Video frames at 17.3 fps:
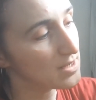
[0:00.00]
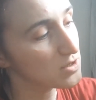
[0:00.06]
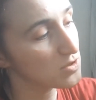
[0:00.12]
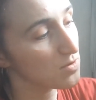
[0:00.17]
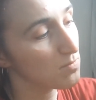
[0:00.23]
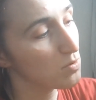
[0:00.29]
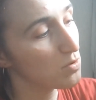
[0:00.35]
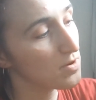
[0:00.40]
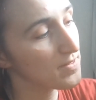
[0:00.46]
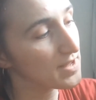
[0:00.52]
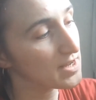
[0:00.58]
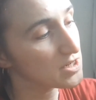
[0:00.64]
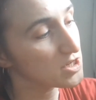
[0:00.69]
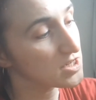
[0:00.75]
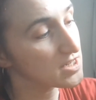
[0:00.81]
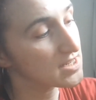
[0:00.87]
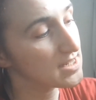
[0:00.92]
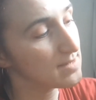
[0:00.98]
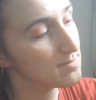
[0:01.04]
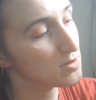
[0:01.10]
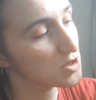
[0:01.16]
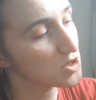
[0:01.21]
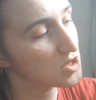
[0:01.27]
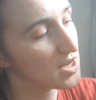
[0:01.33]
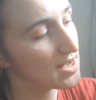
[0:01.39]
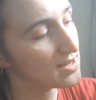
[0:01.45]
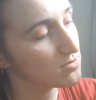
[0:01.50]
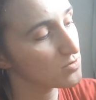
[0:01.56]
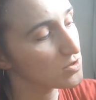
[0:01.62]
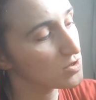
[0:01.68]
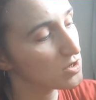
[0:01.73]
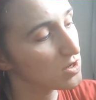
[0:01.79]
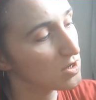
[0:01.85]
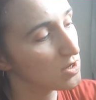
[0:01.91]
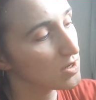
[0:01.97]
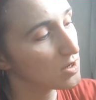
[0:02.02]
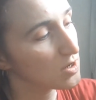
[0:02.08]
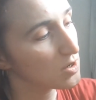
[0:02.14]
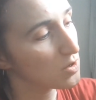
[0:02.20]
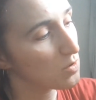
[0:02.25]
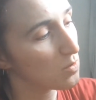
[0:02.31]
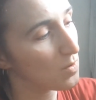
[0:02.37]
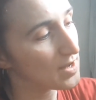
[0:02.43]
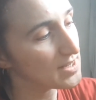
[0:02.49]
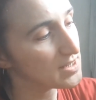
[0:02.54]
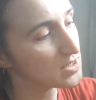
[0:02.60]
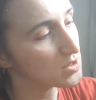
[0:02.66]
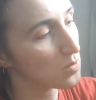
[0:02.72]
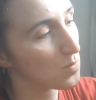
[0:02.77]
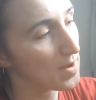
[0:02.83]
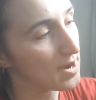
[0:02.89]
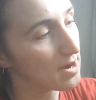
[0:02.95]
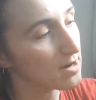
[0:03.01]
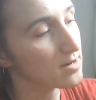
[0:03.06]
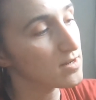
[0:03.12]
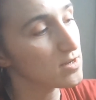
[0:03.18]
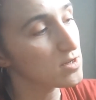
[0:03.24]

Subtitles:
So the important thing is just to keep your shadows quite square.